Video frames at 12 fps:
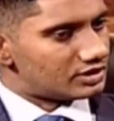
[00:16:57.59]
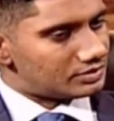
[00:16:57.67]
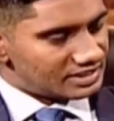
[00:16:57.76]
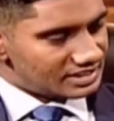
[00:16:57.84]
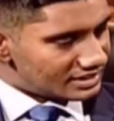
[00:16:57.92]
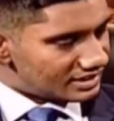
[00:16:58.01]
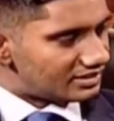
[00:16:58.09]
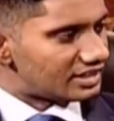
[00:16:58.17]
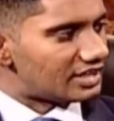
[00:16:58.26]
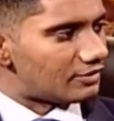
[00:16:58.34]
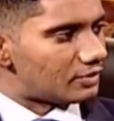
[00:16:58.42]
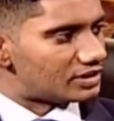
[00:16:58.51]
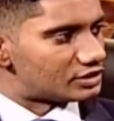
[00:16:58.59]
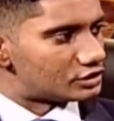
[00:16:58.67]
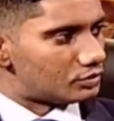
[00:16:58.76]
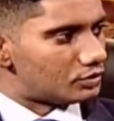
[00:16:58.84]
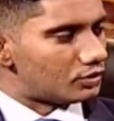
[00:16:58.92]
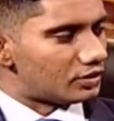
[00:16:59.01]
the political arena
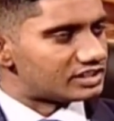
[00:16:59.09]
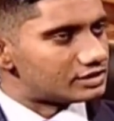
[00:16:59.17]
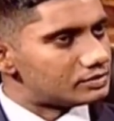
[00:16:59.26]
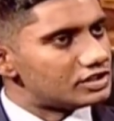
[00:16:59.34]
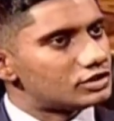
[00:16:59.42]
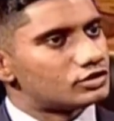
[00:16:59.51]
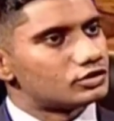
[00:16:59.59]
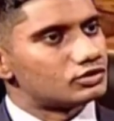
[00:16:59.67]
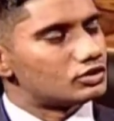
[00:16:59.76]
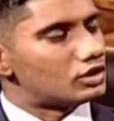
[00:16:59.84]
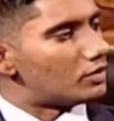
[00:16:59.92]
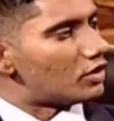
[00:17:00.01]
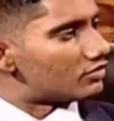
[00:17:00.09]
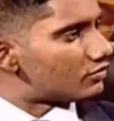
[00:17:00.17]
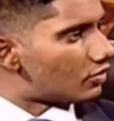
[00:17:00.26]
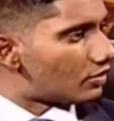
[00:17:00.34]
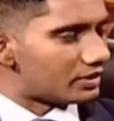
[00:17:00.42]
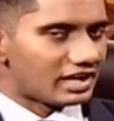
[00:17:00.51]
once more and speak to you about
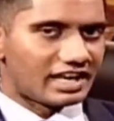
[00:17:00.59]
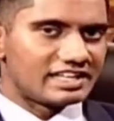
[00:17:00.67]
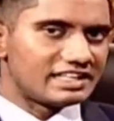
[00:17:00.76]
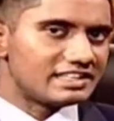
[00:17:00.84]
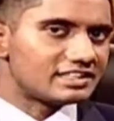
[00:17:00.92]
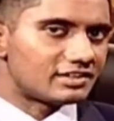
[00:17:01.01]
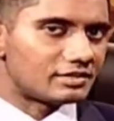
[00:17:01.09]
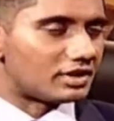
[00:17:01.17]
forming an interim